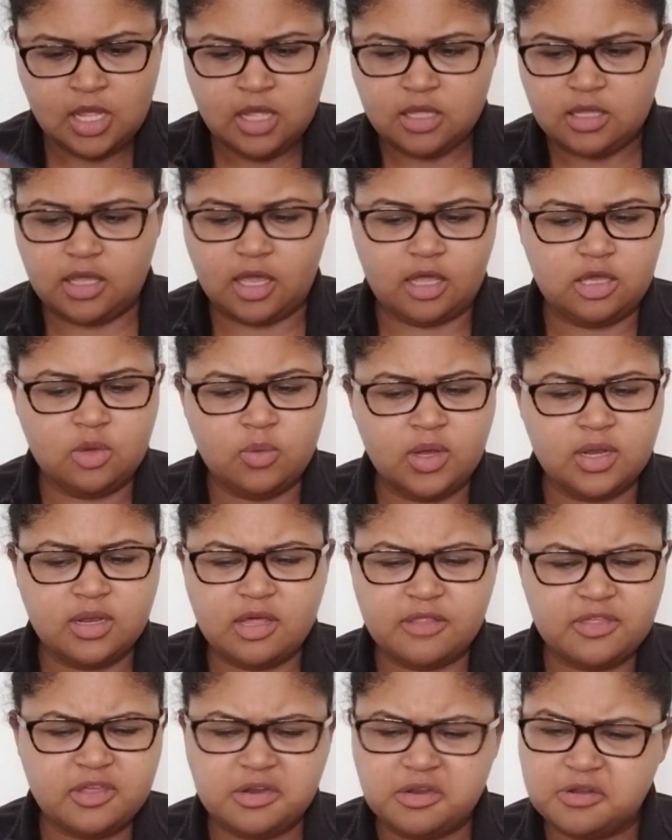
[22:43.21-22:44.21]
Yeah, you want
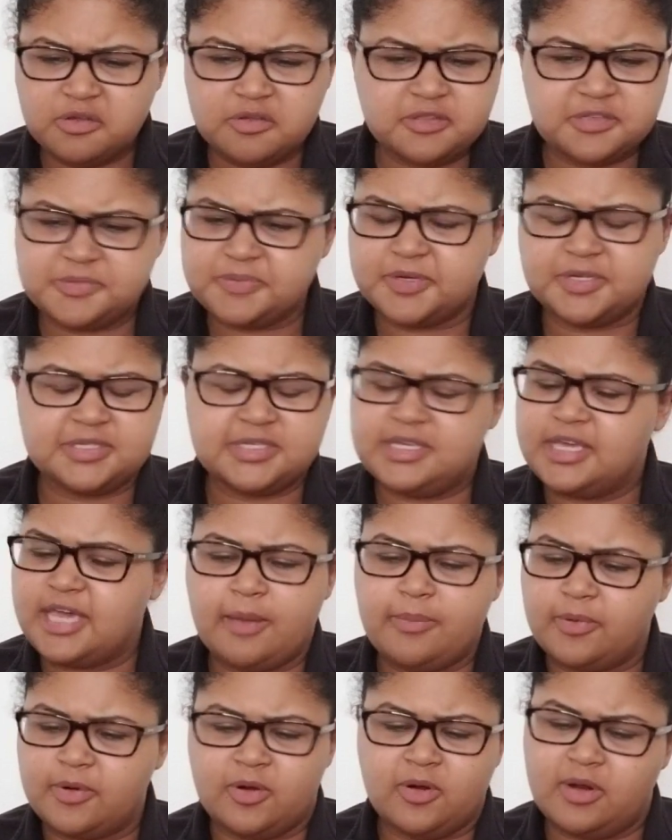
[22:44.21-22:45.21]
nothing to do with this person,
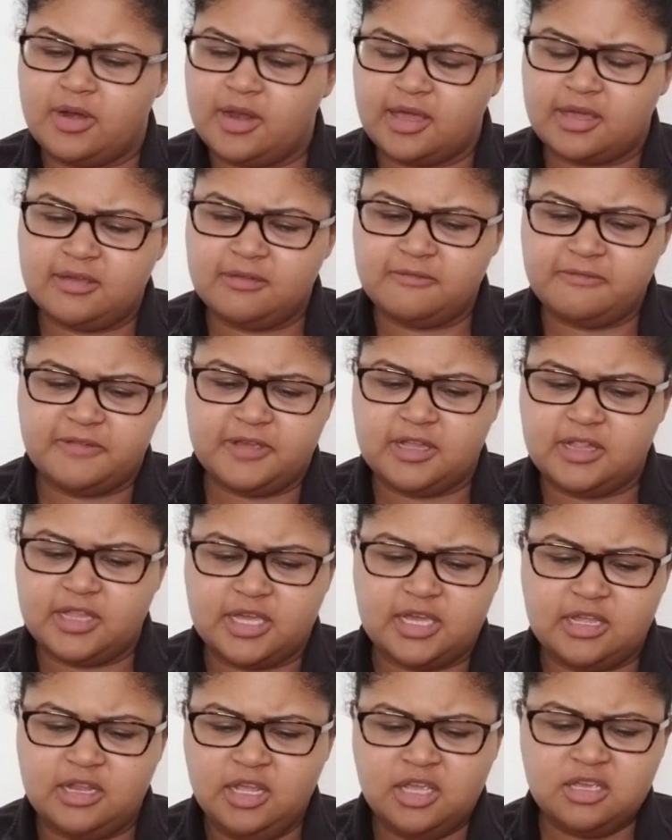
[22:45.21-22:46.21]
Capricorn. I can feel
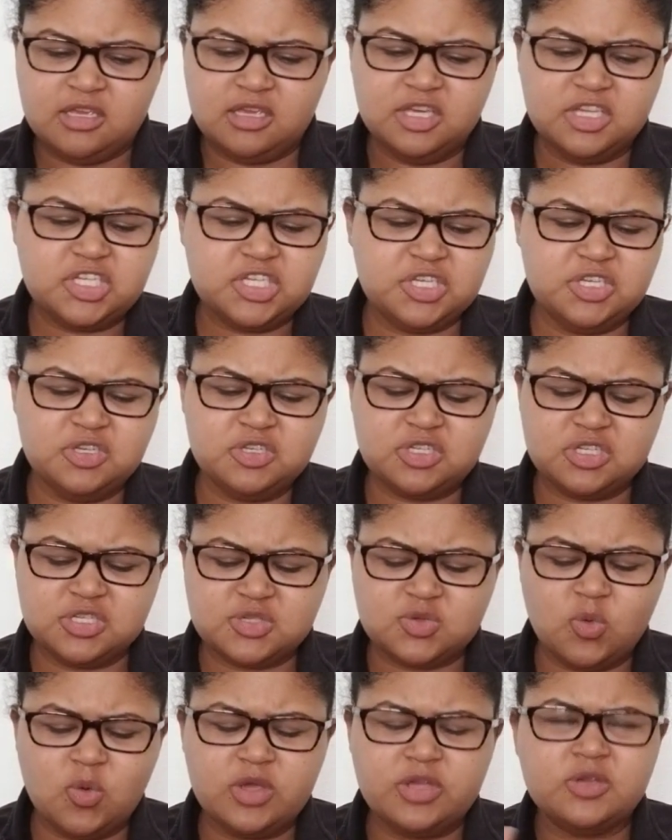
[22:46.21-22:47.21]
it. You you
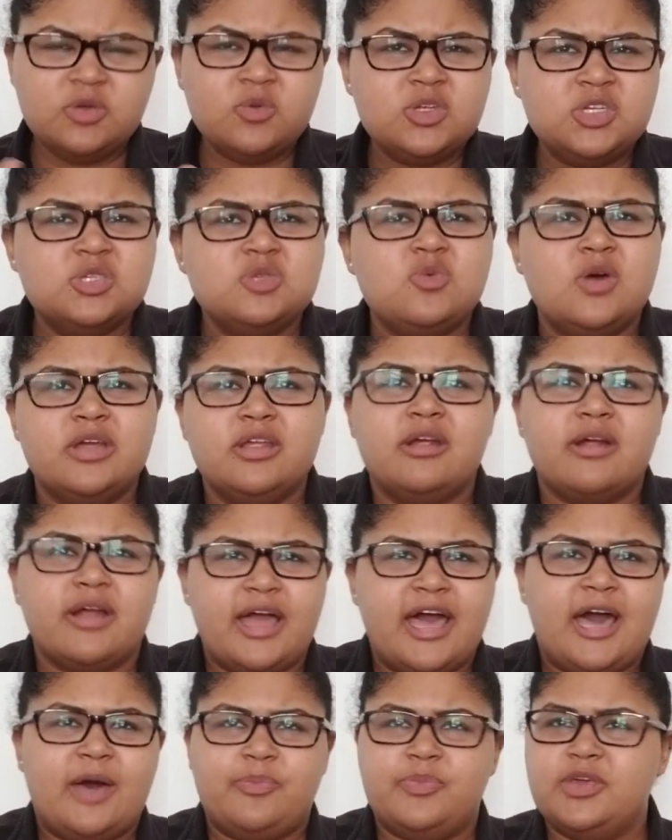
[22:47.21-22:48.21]
just want you just want your
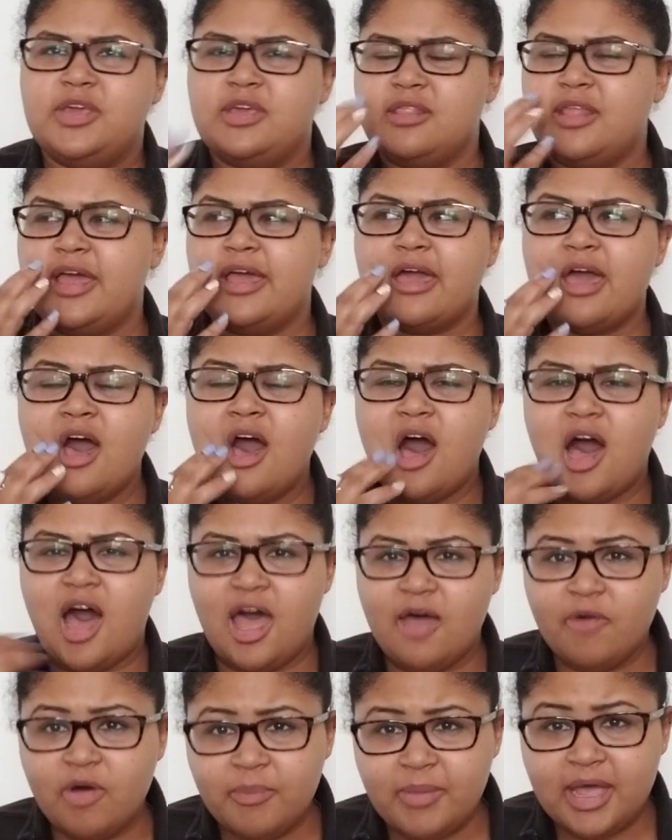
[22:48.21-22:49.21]
happy. Like
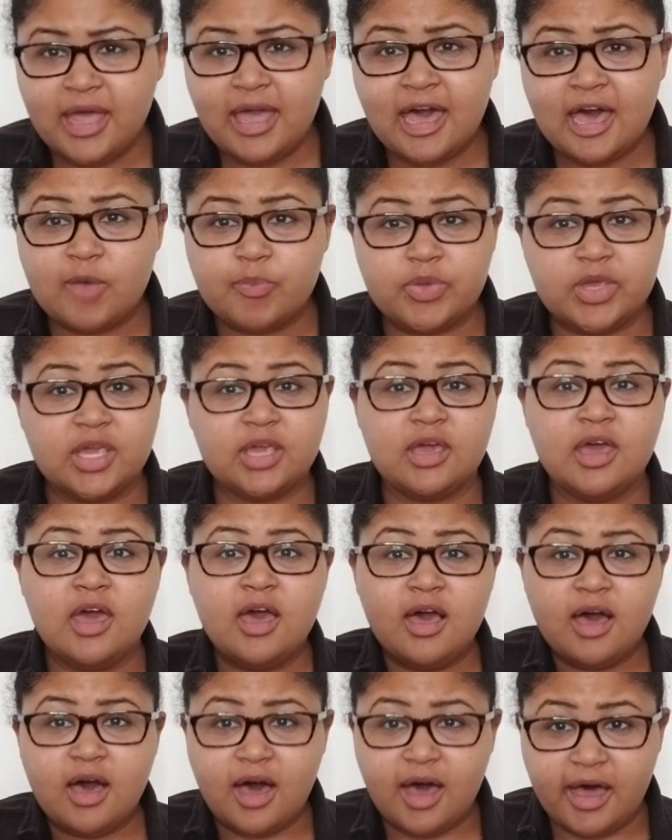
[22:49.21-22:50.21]
I want my happy.
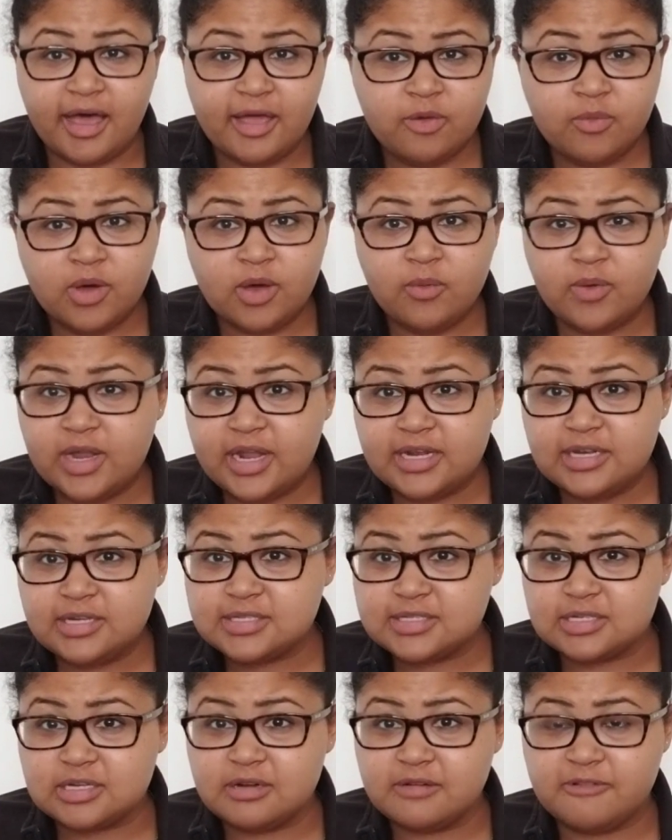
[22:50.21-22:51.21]
I want what I
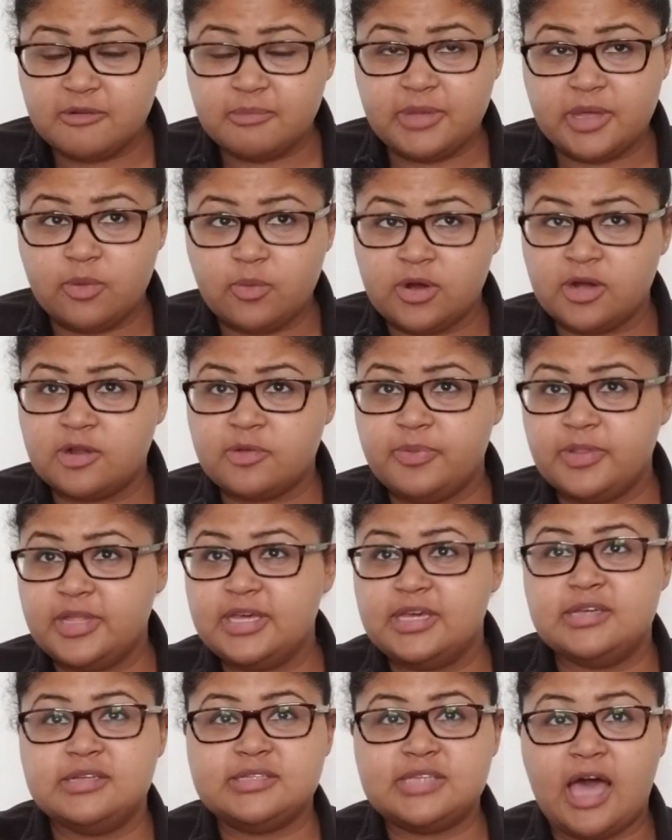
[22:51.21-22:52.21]
deserve from my
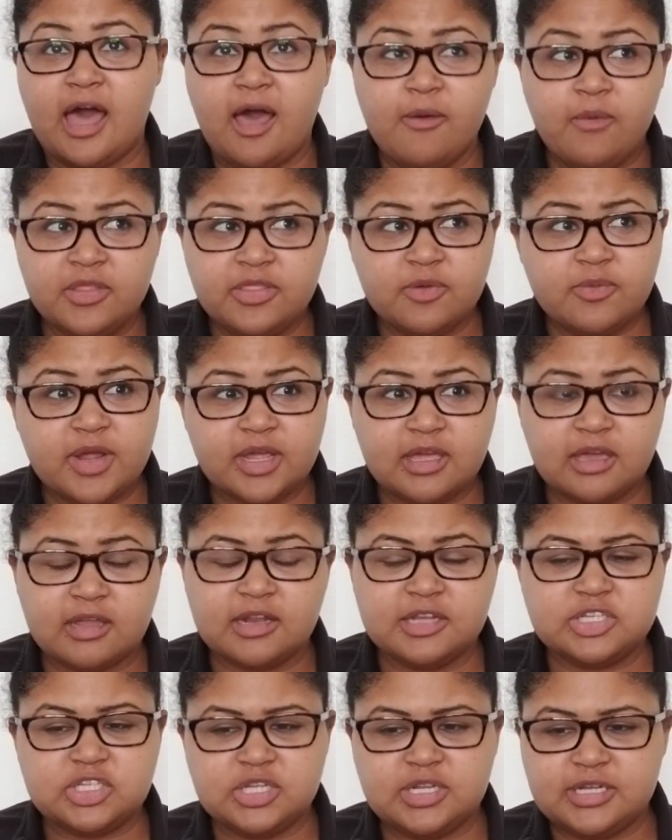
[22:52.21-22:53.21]
workplace. I want the
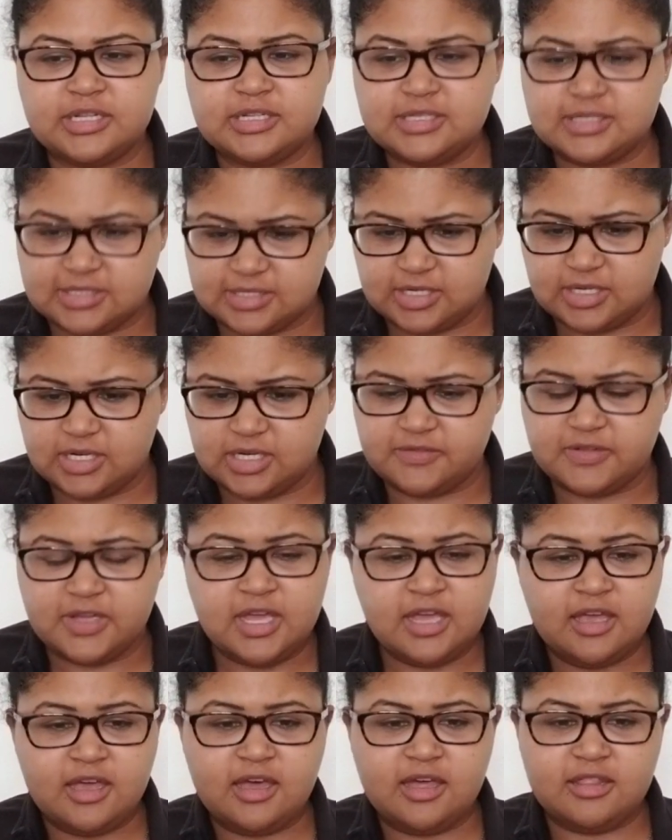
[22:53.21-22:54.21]
recognition I deserve.
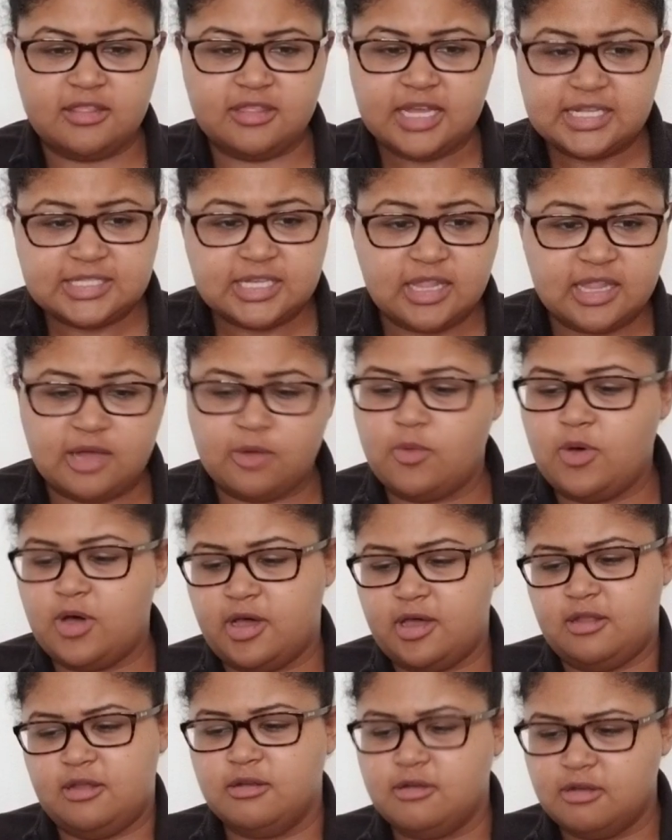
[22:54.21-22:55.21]
That's all I
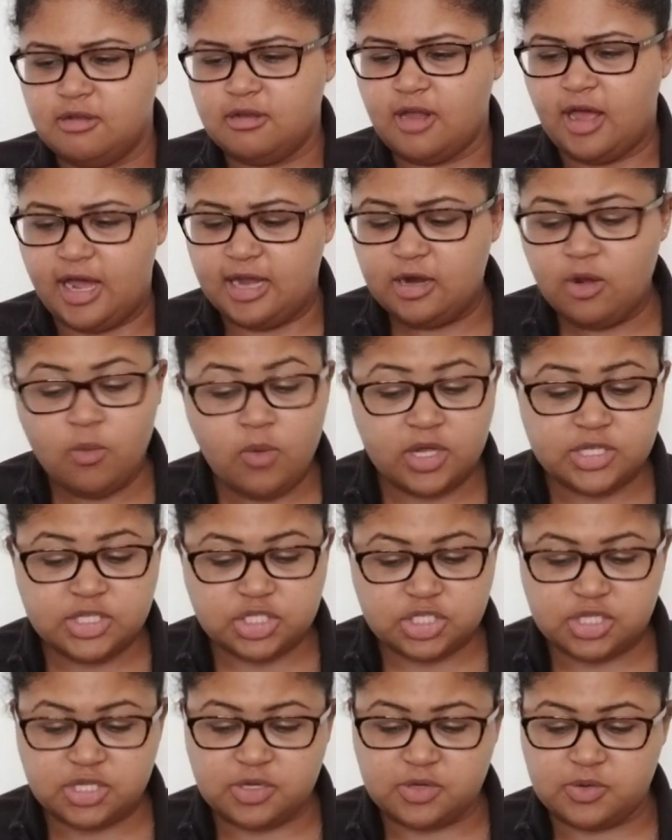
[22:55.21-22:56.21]
want. I don't want
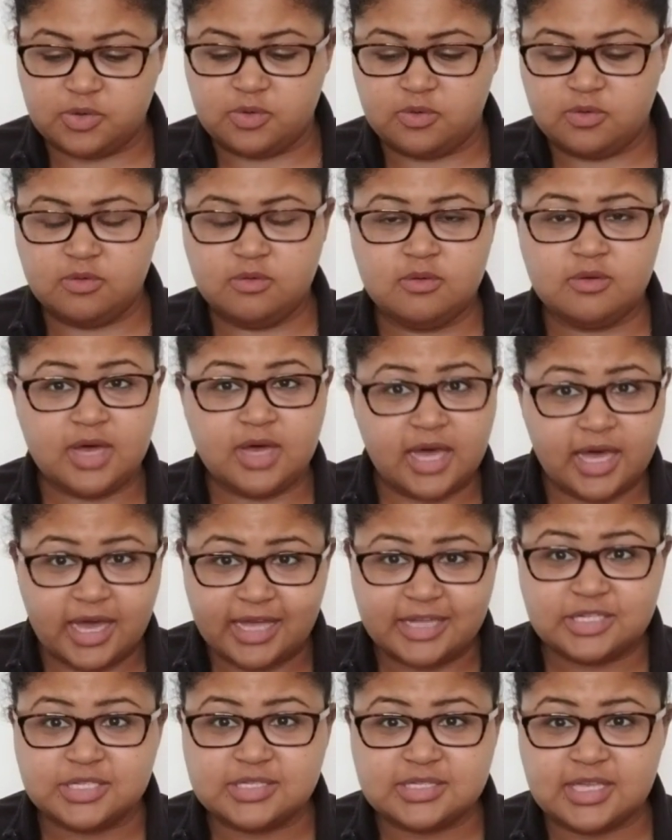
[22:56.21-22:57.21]
you.
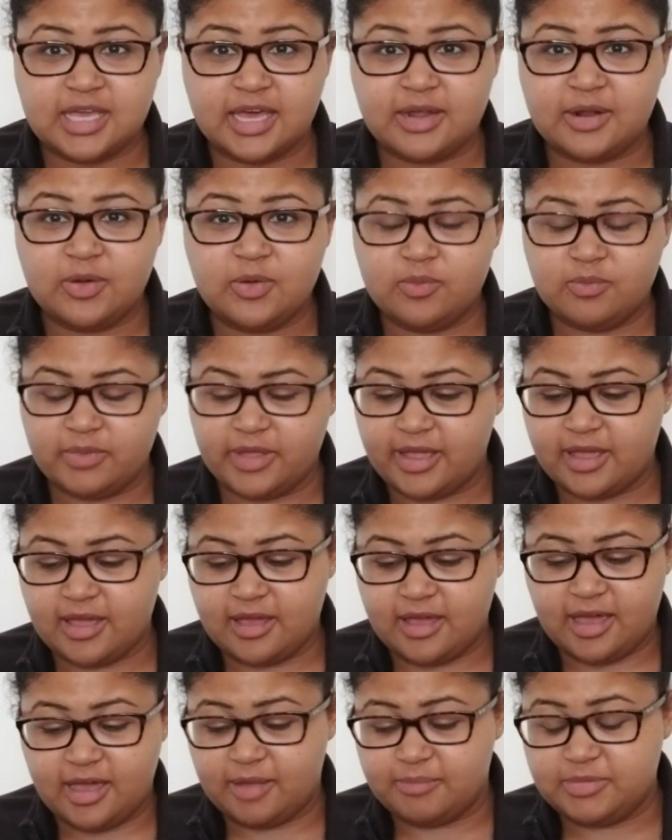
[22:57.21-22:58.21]
I just I don't like
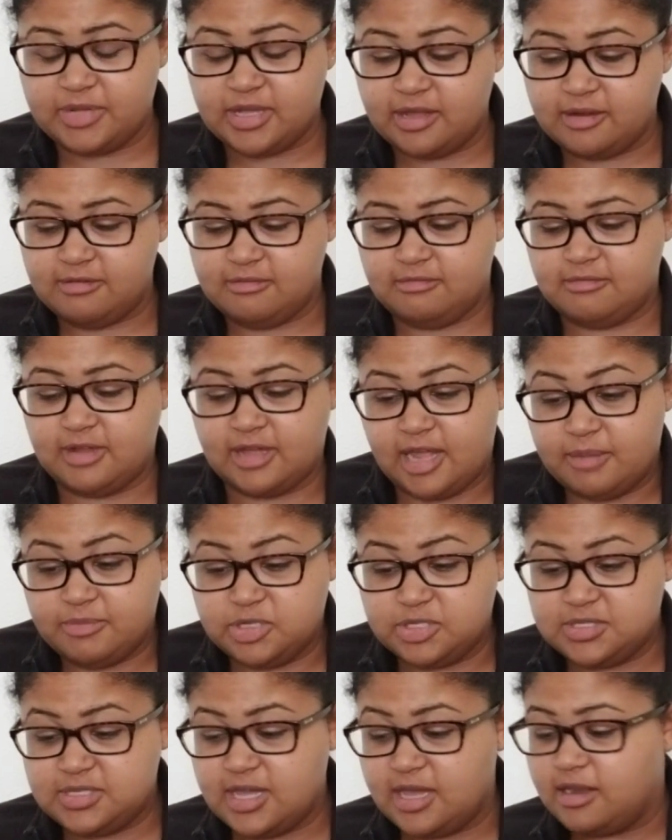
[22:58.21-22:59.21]
I'm done. Like I'm
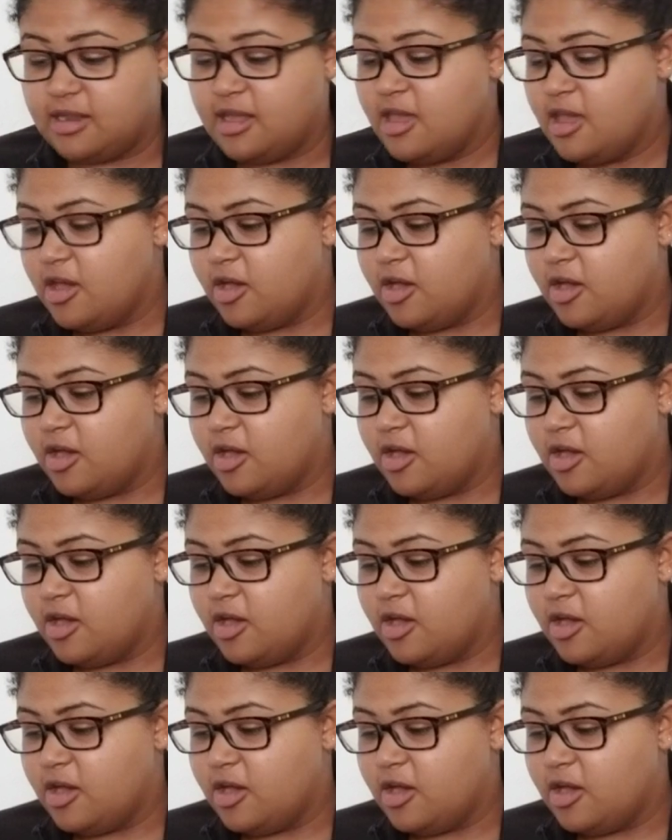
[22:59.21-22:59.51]
just done.